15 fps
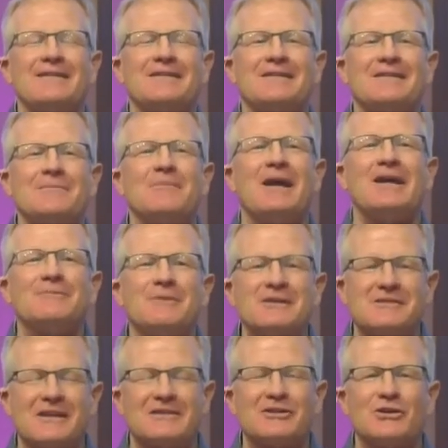the
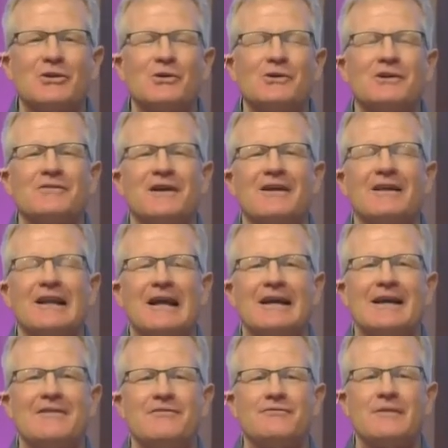commandments at the core of our
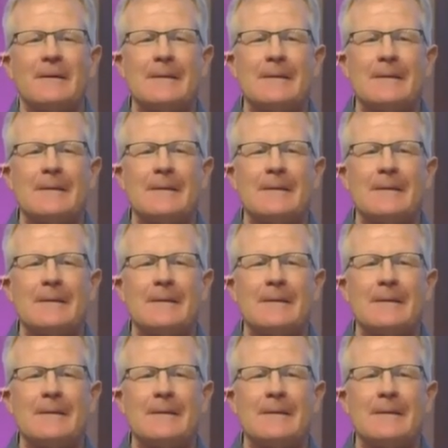life.